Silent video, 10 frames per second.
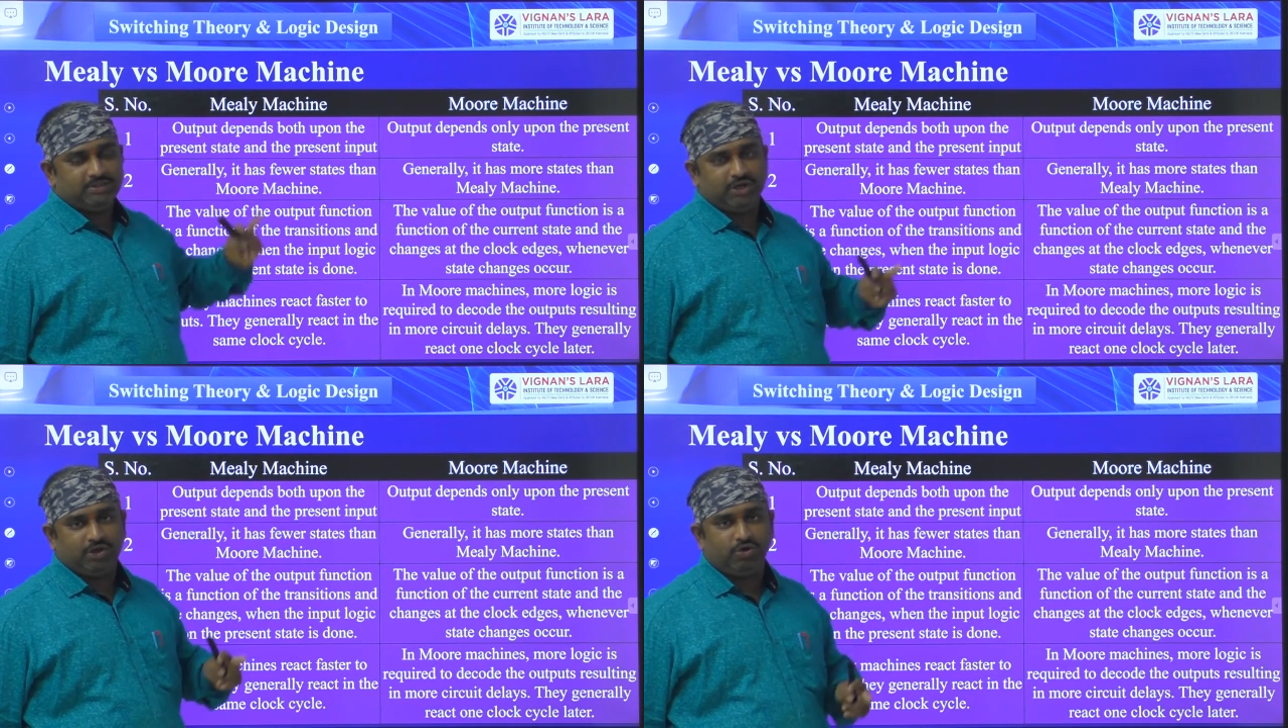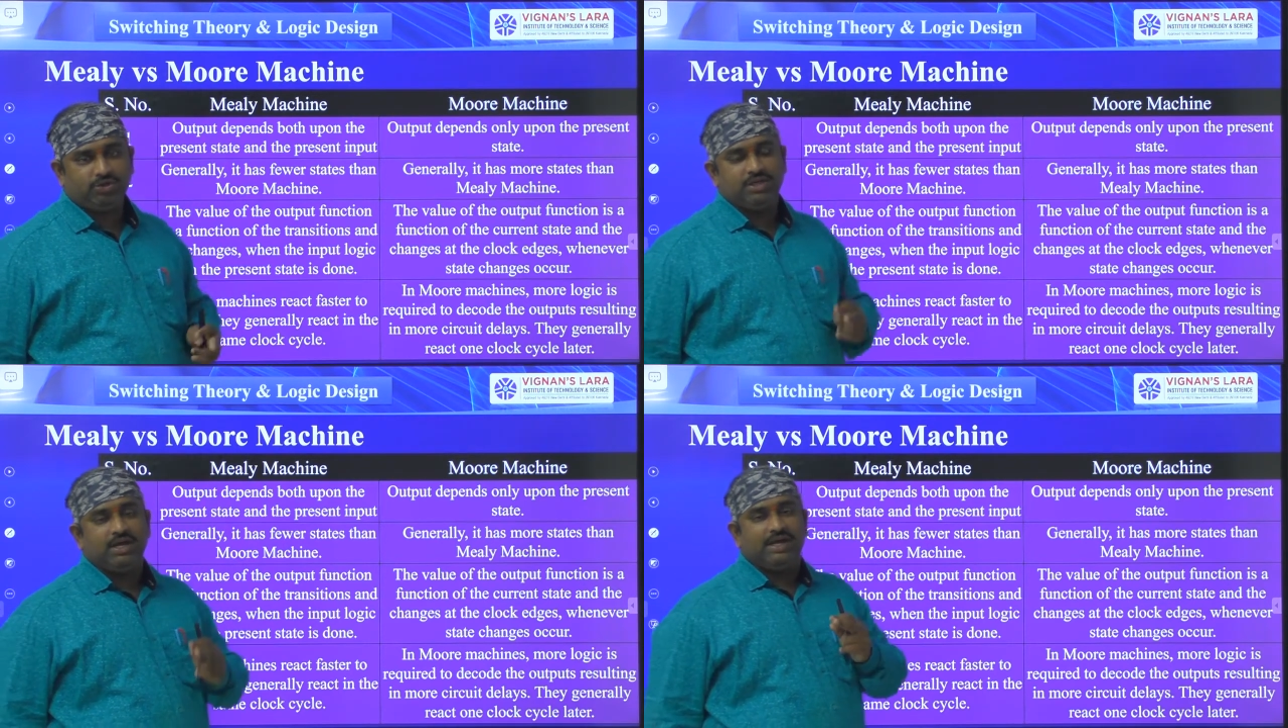
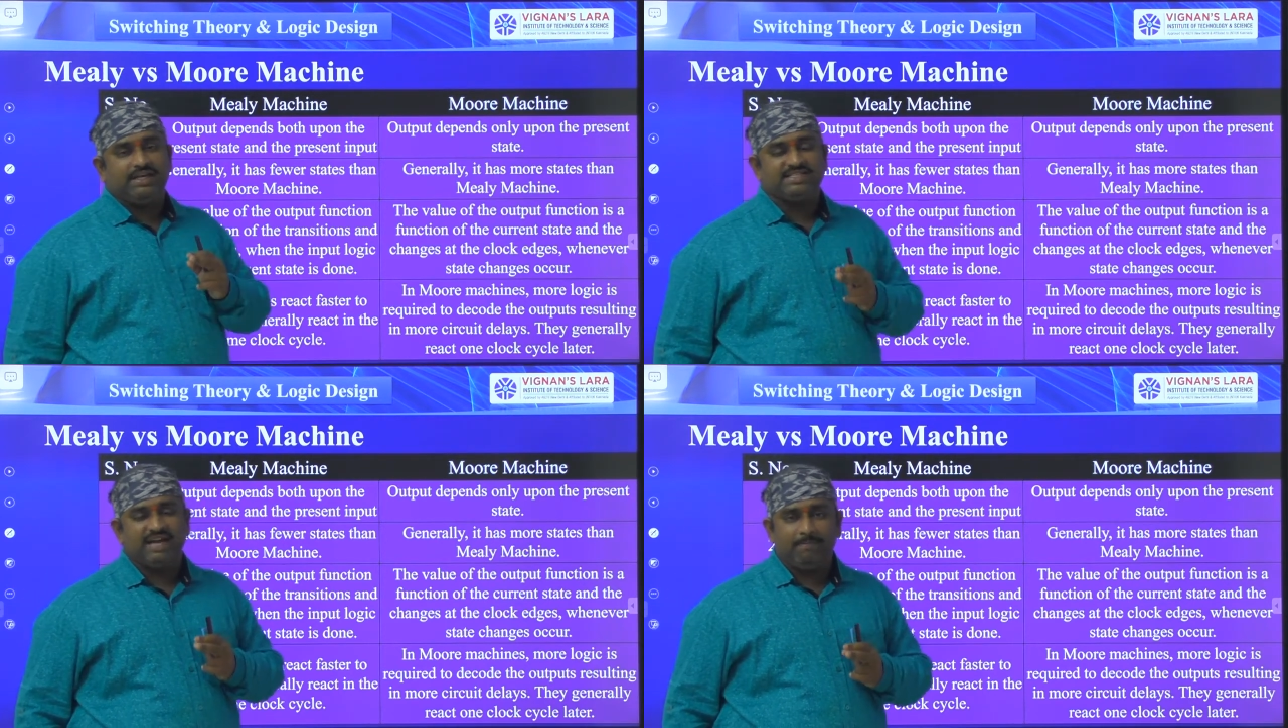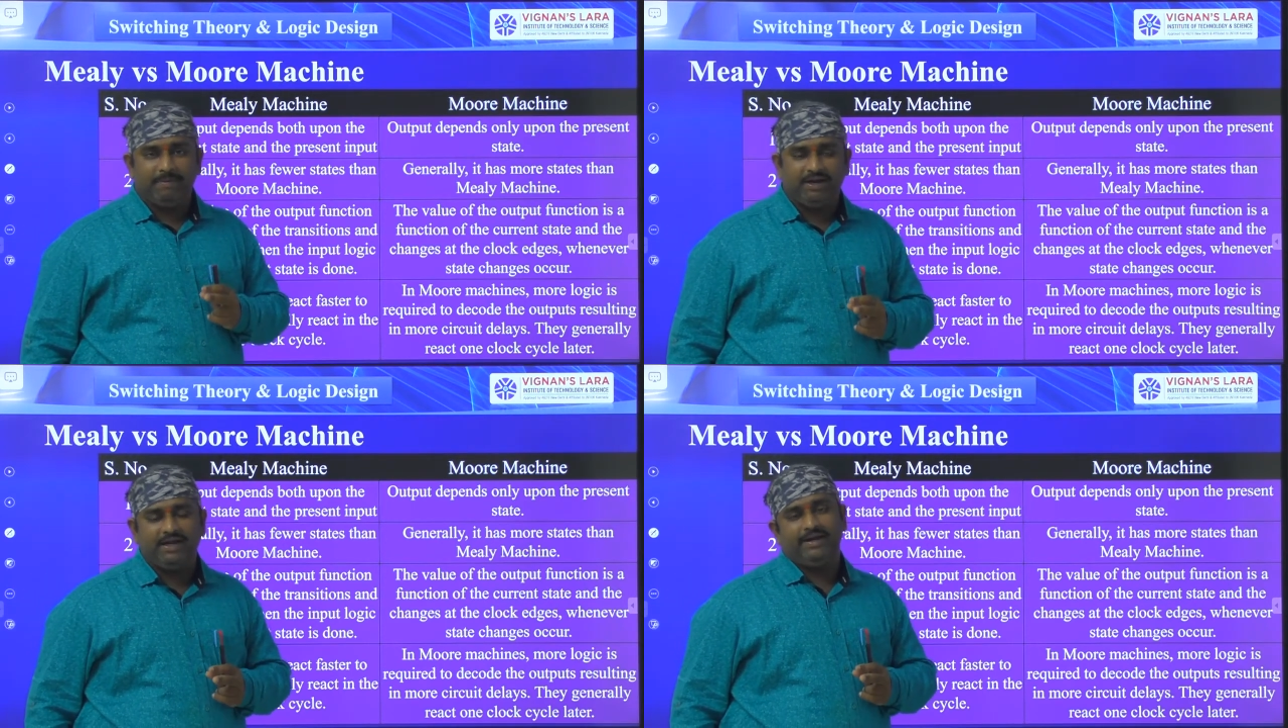circuits is
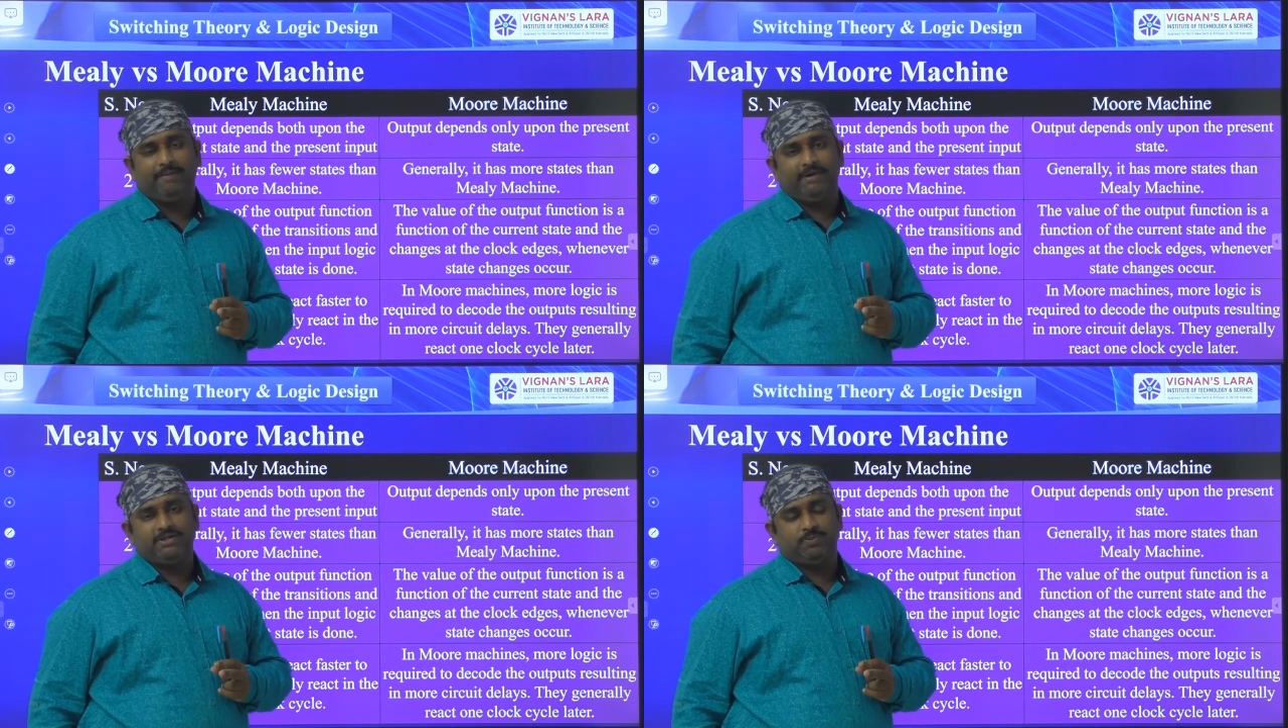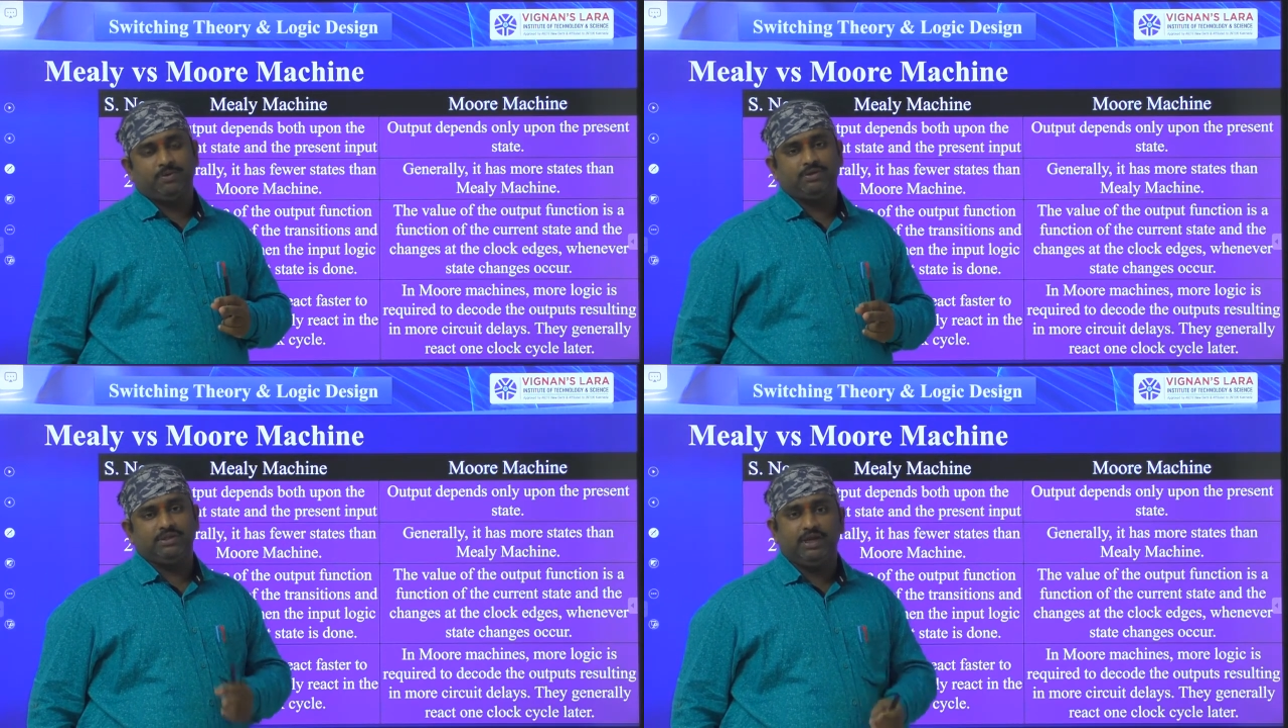completely depends
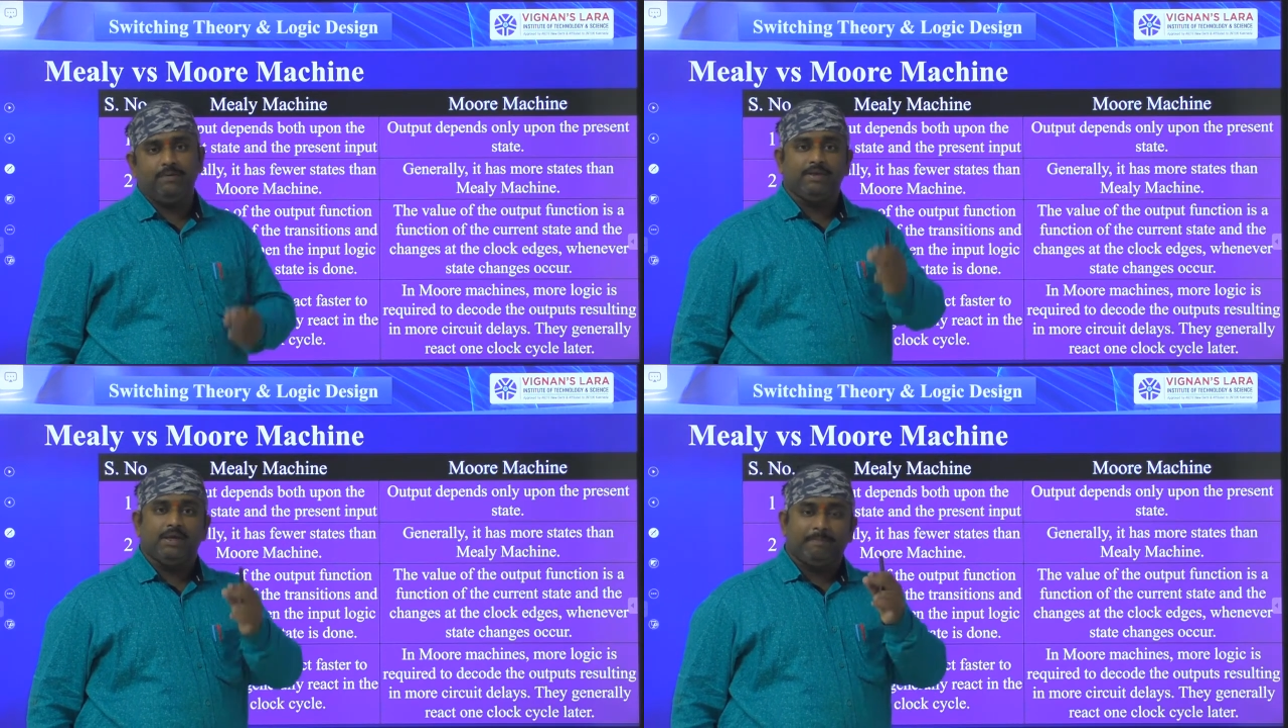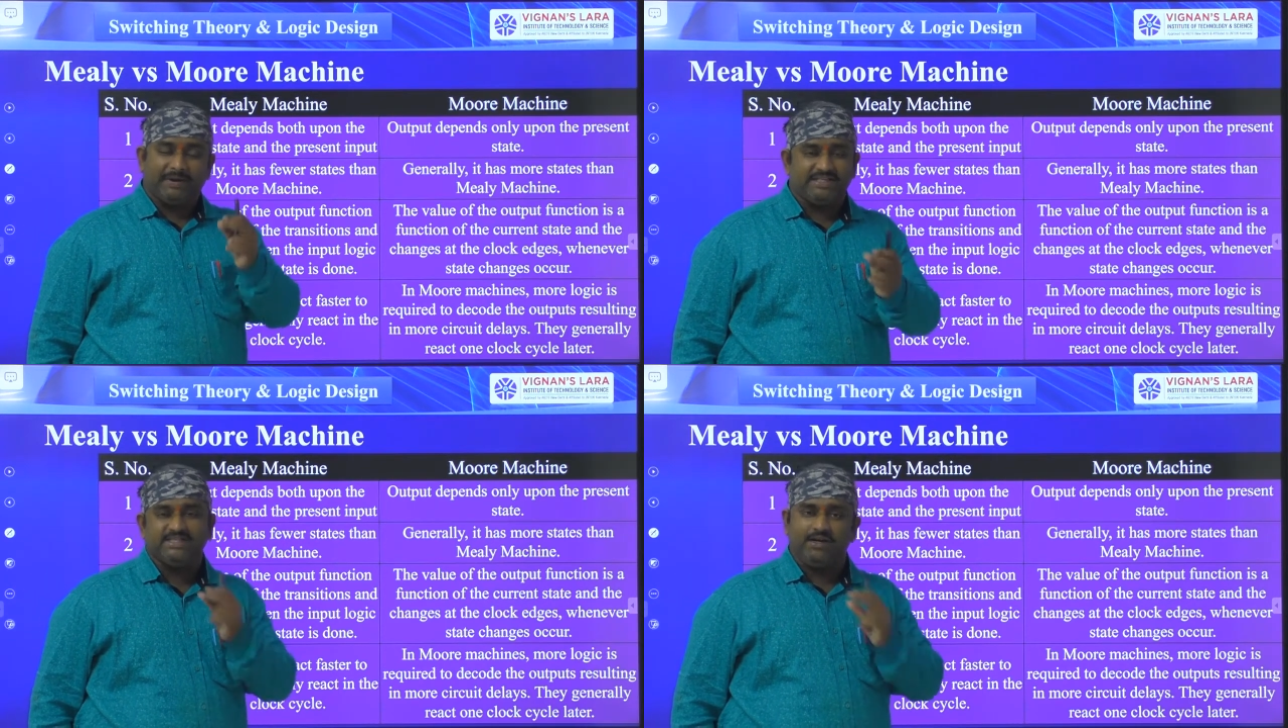upon the
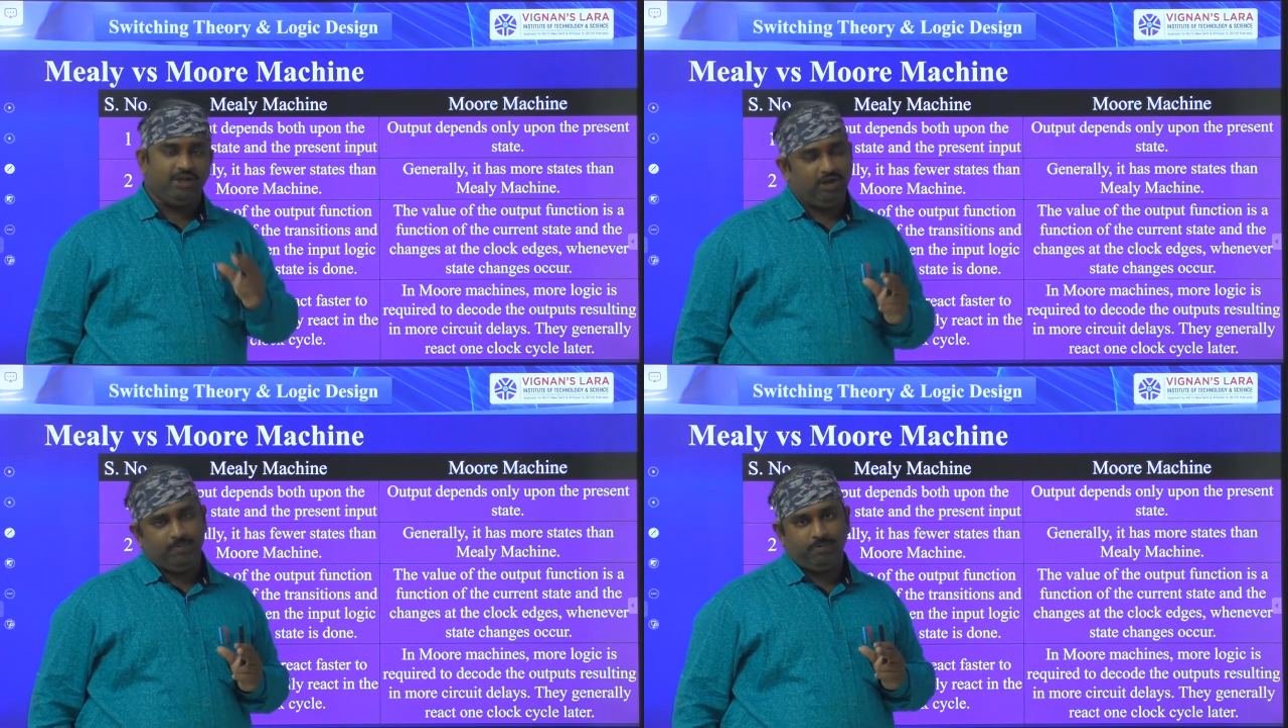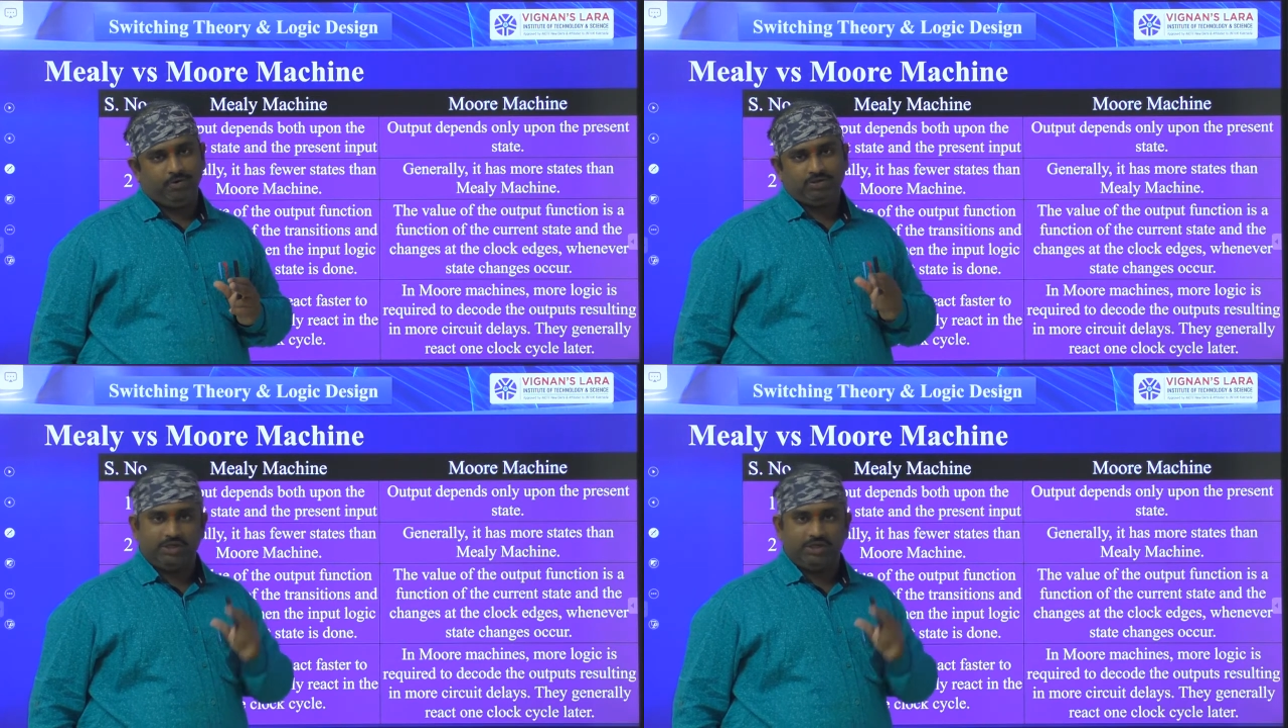present input.